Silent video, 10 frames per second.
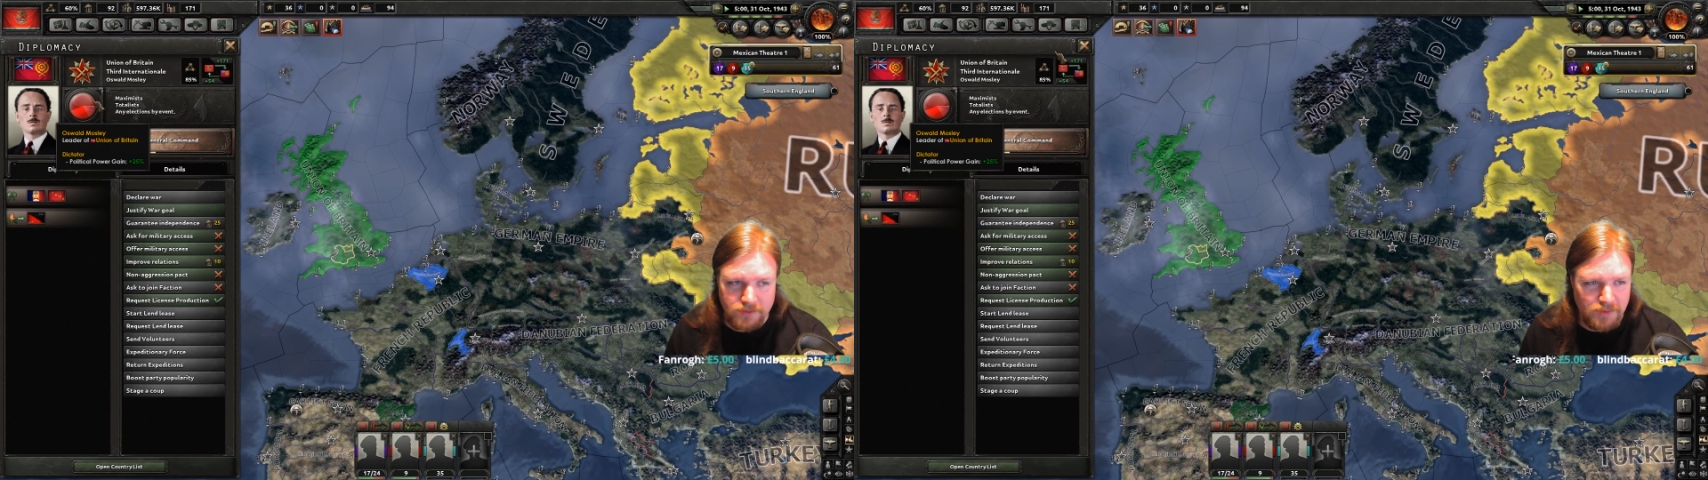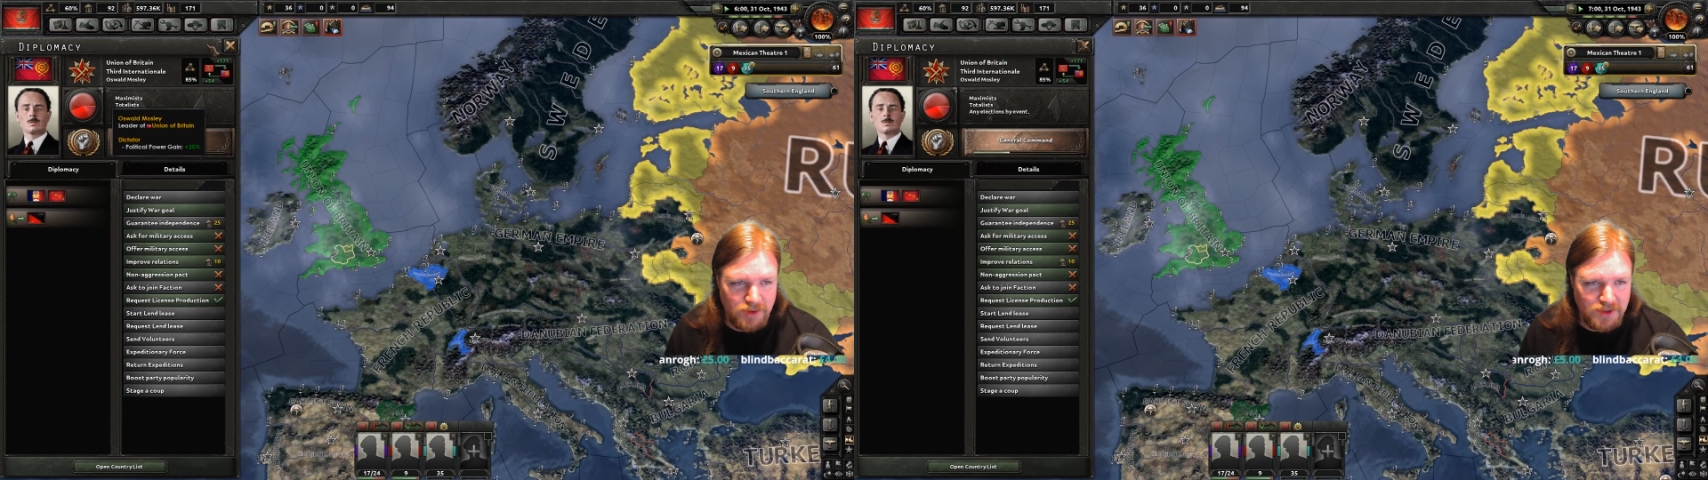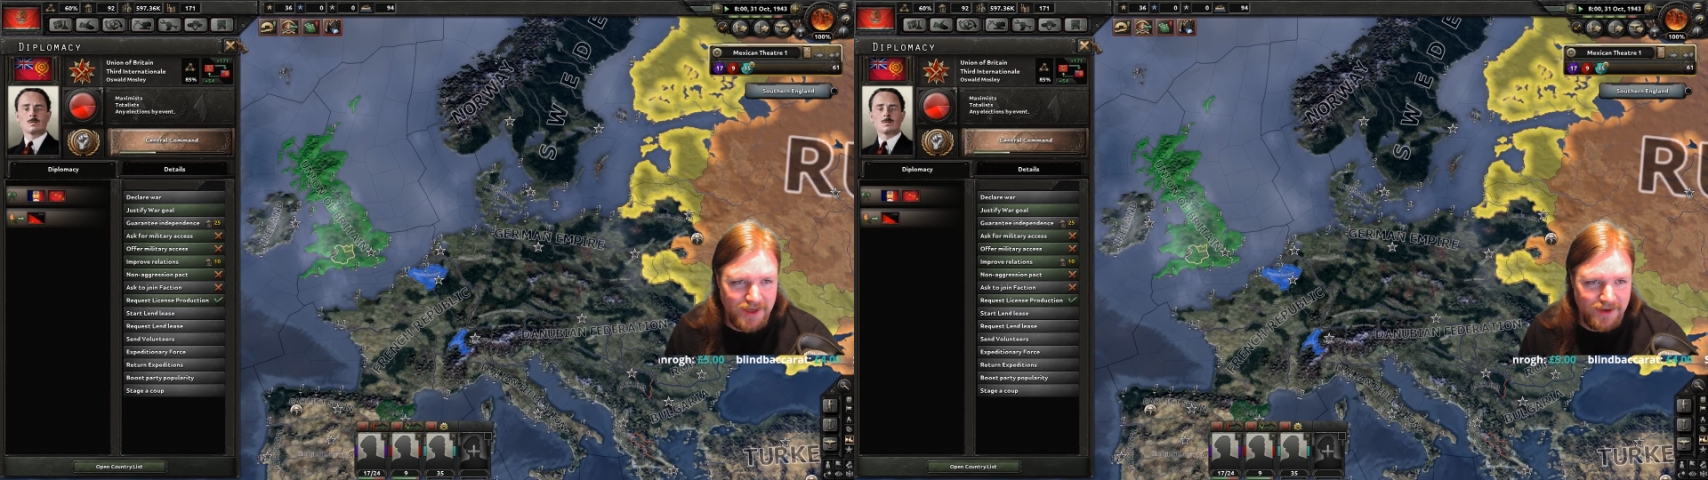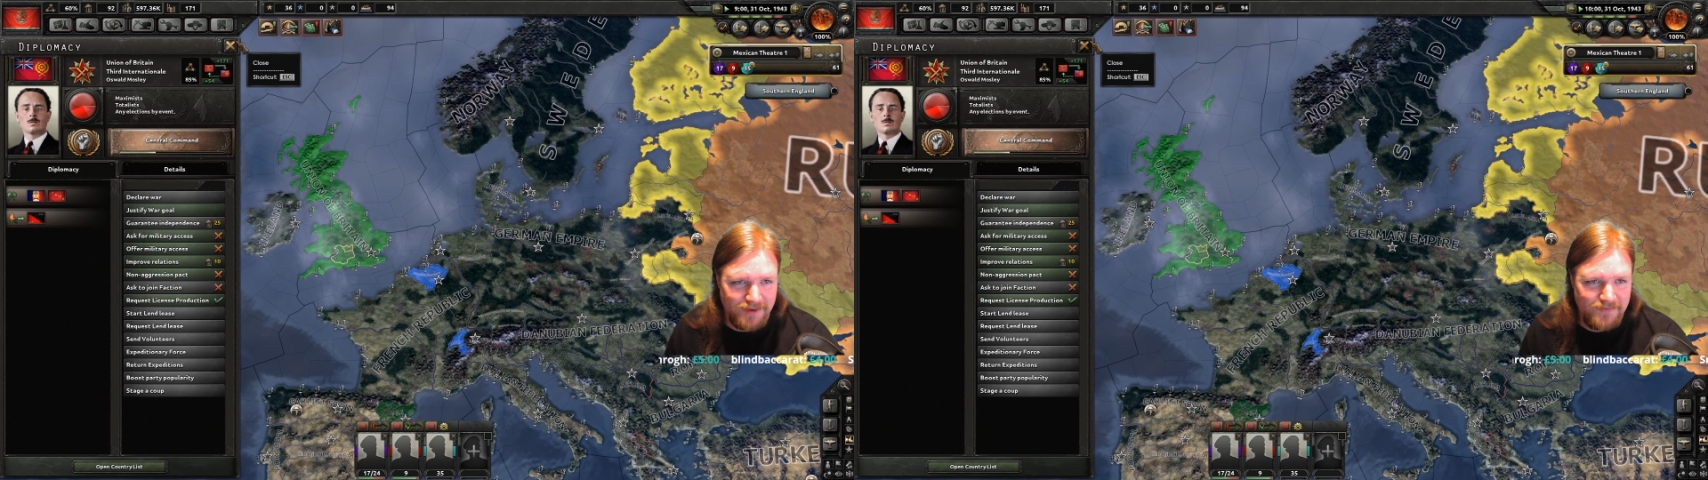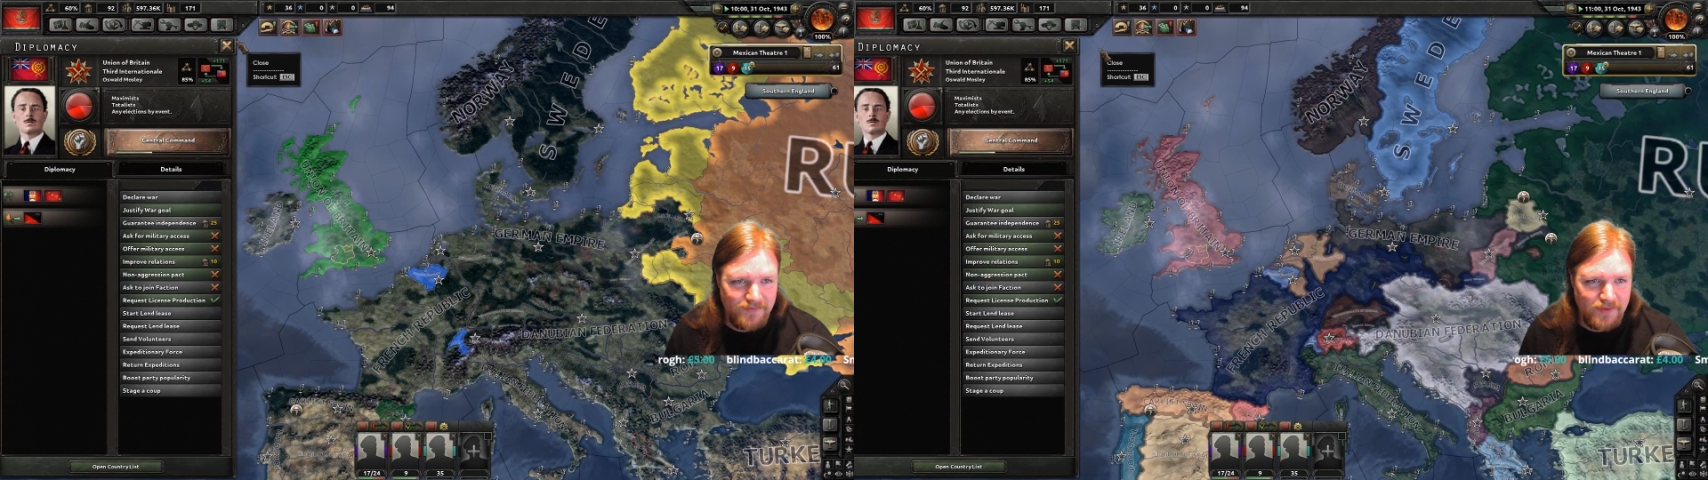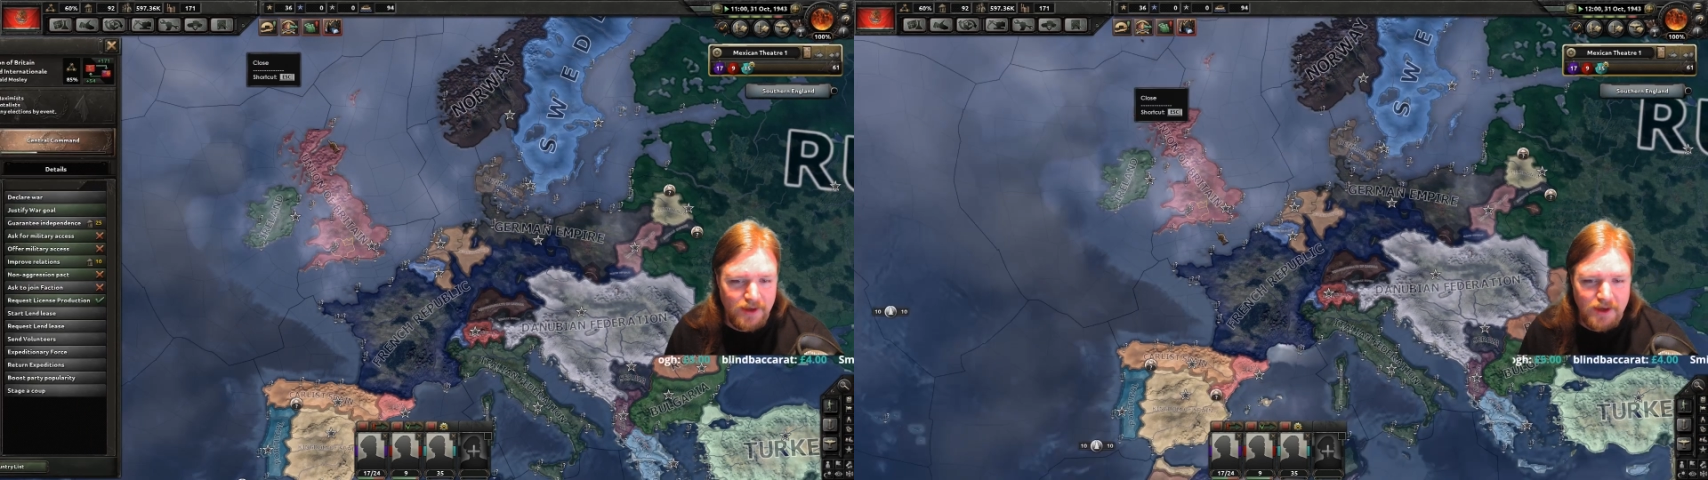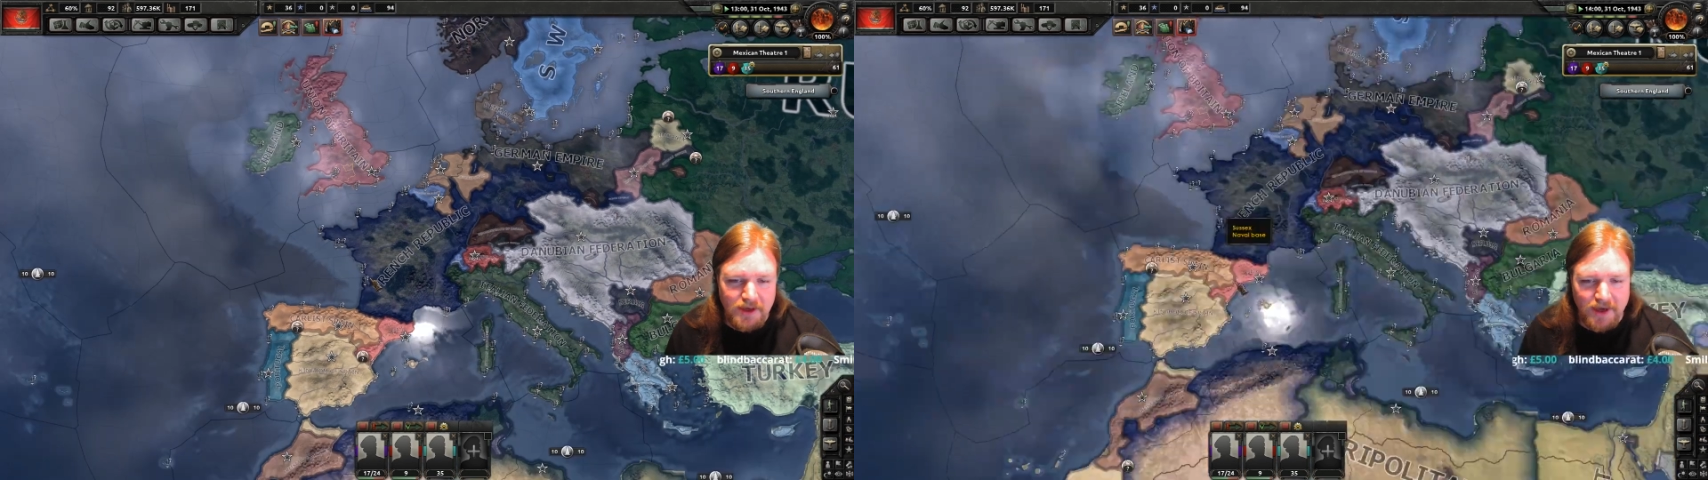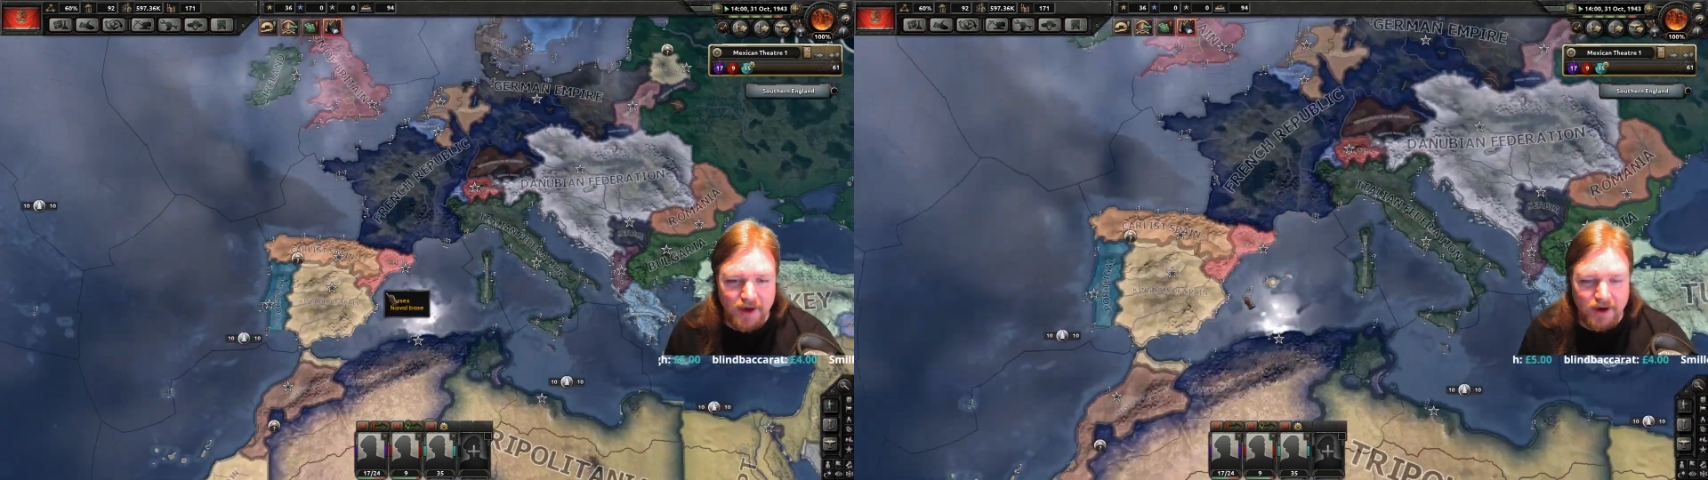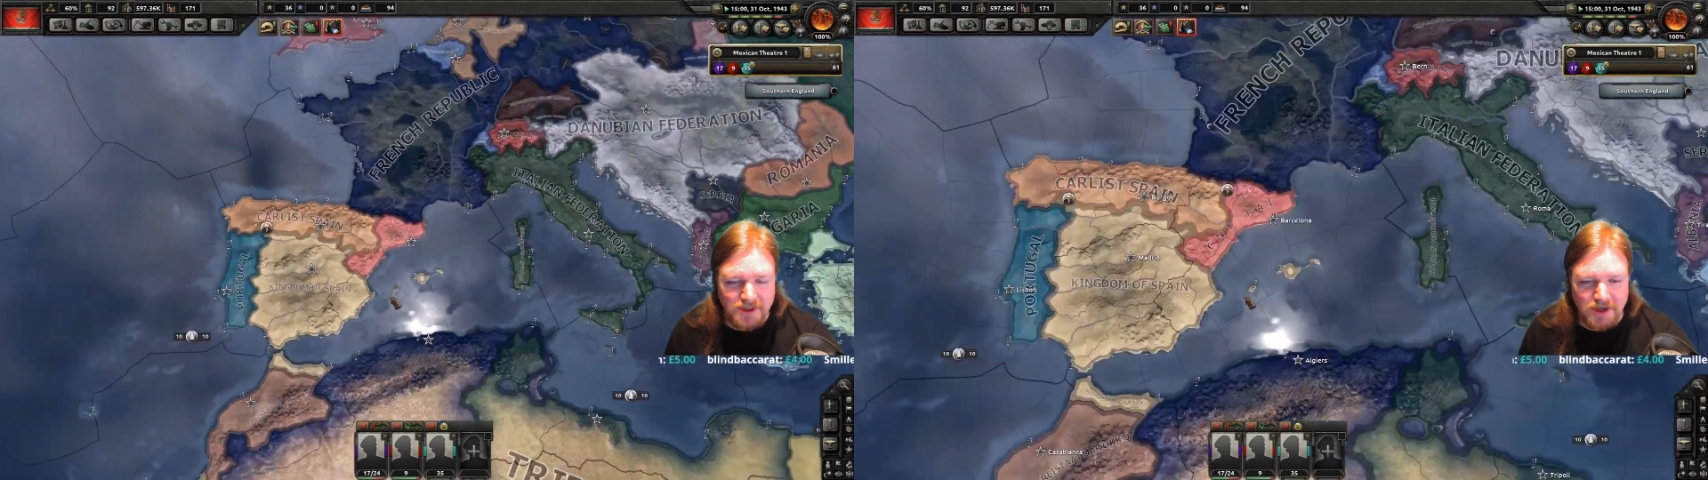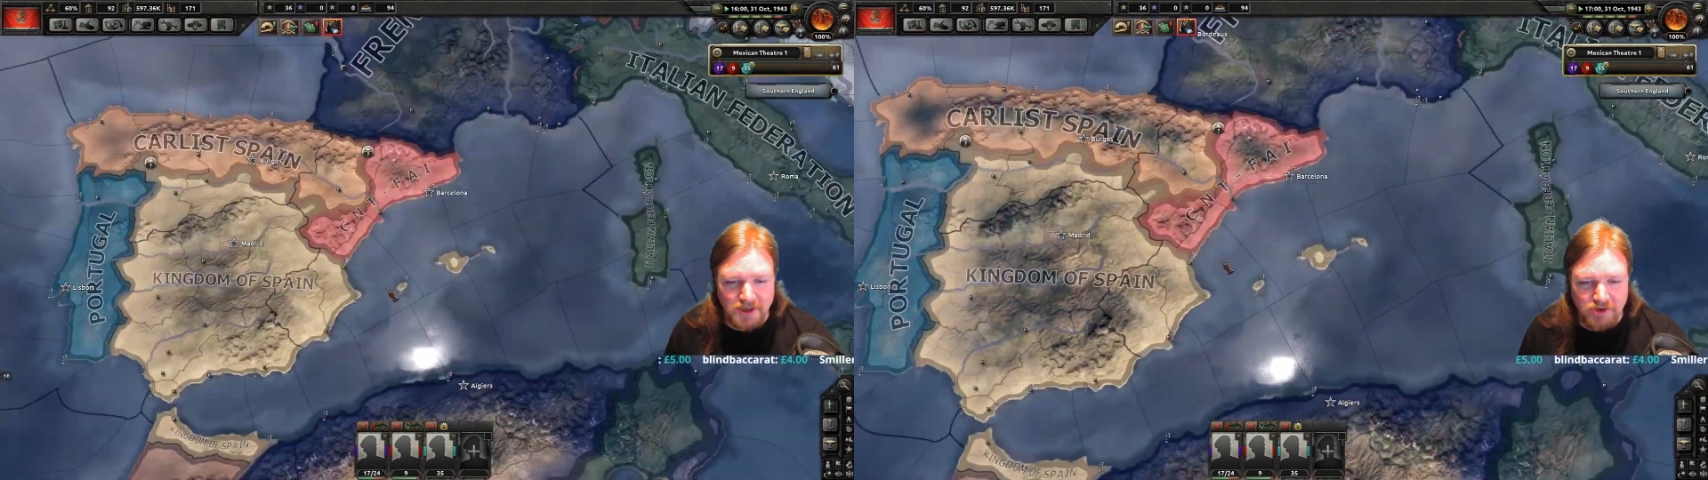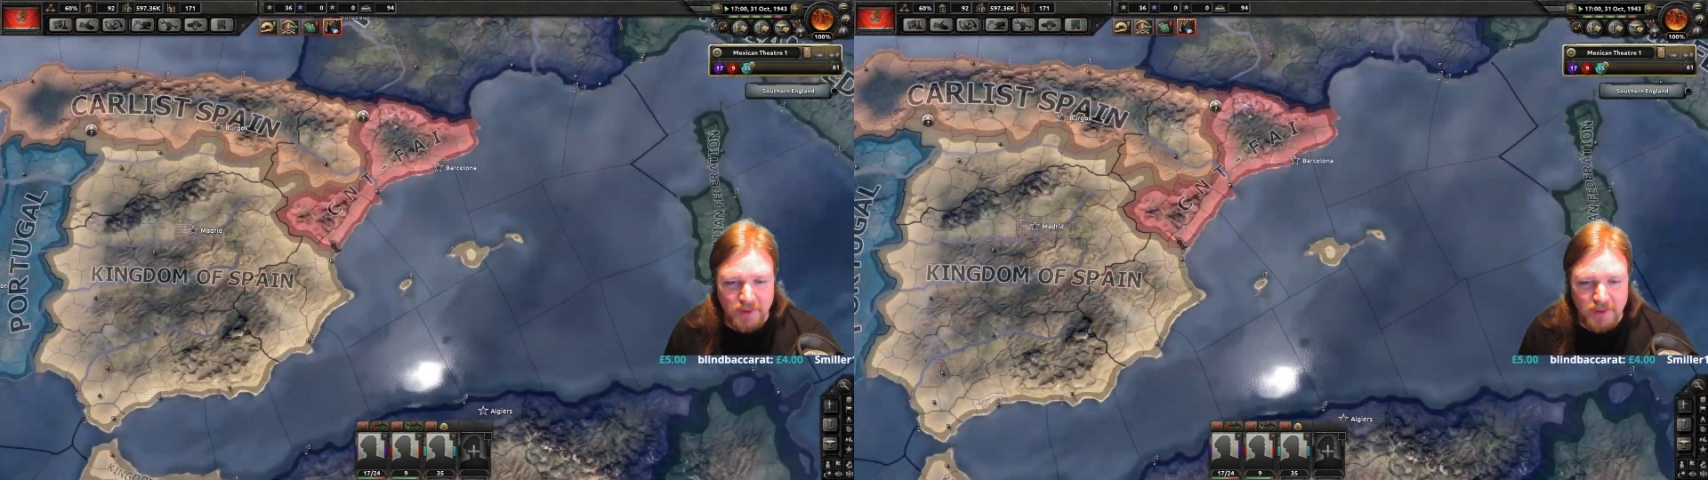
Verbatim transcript: Mosley. Yeah, I, I do remember the